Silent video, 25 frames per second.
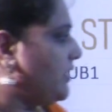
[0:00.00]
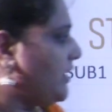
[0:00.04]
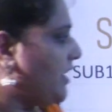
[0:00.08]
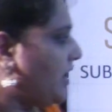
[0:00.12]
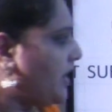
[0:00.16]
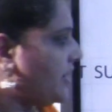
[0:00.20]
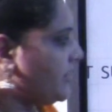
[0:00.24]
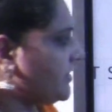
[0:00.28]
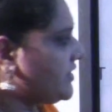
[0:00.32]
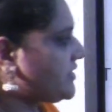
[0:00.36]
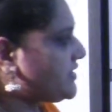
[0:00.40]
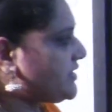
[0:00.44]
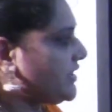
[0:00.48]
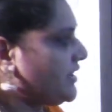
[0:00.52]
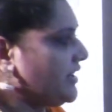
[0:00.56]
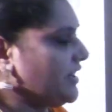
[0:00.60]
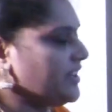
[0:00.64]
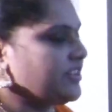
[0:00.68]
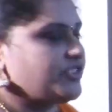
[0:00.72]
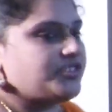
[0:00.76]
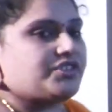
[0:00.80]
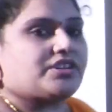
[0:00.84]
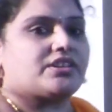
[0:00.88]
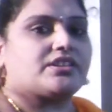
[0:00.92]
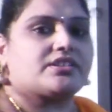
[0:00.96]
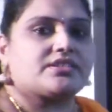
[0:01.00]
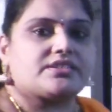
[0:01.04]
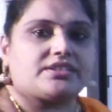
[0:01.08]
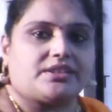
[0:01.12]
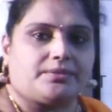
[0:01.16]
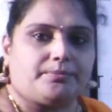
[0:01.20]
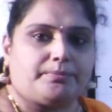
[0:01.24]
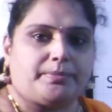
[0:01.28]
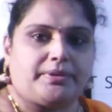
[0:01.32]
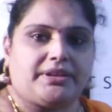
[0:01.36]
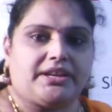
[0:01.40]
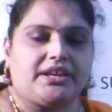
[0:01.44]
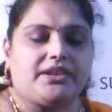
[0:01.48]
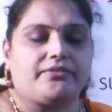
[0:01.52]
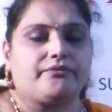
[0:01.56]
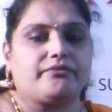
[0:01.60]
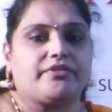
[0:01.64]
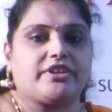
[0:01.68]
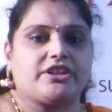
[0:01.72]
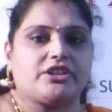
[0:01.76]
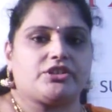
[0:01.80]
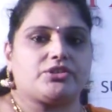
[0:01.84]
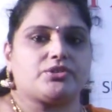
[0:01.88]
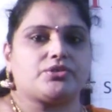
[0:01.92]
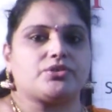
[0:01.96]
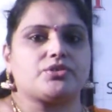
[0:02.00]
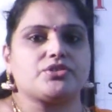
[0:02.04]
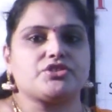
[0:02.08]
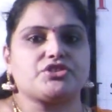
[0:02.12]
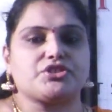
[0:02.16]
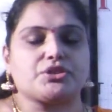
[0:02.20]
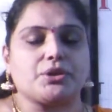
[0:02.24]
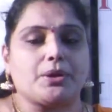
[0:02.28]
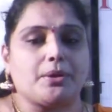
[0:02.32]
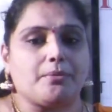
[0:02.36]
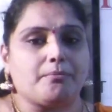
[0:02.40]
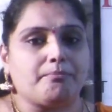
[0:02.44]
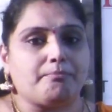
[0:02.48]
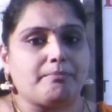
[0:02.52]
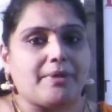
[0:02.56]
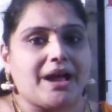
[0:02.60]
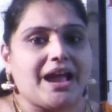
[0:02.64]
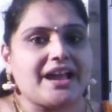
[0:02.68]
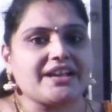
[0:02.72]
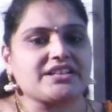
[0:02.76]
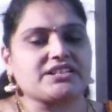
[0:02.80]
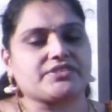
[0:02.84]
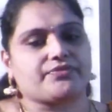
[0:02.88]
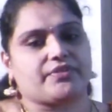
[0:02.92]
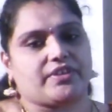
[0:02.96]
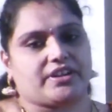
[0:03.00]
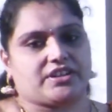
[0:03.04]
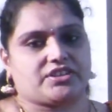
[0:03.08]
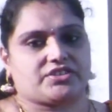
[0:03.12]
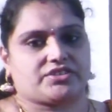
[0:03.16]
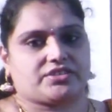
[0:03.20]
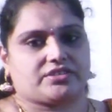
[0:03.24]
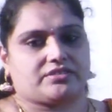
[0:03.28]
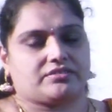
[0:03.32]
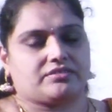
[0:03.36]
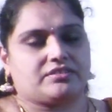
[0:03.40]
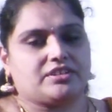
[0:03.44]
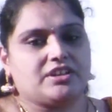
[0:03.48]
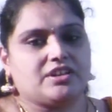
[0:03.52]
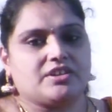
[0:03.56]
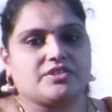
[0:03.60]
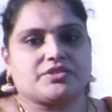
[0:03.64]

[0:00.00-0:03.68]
on our selection, simply we use max function.